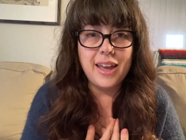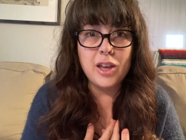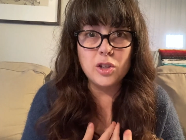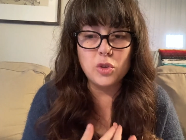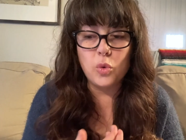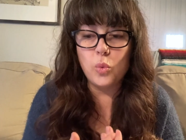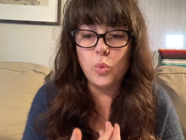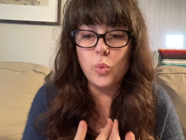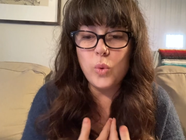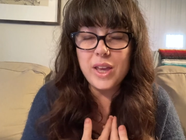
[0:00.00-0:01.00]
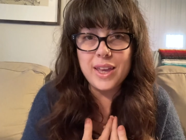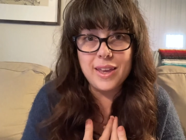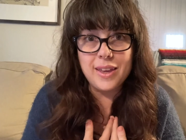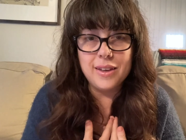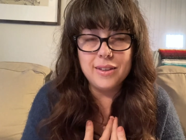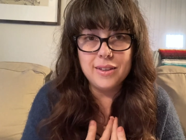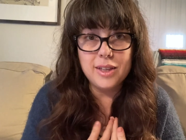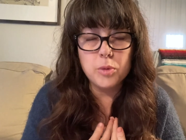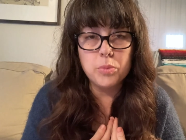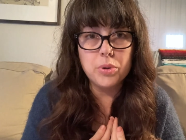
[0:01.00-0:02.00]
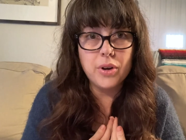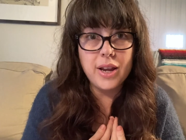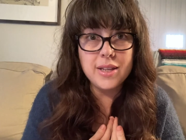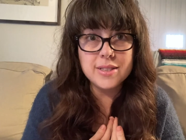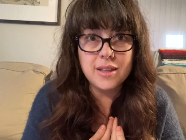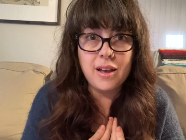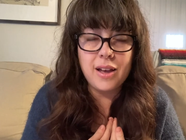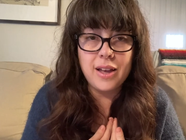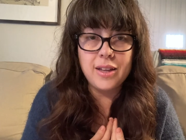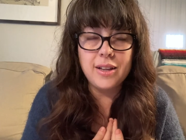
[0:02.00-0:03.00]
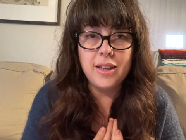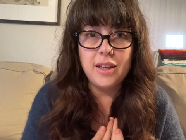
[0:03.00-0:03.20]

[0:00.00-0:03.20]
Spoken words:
And we can praise God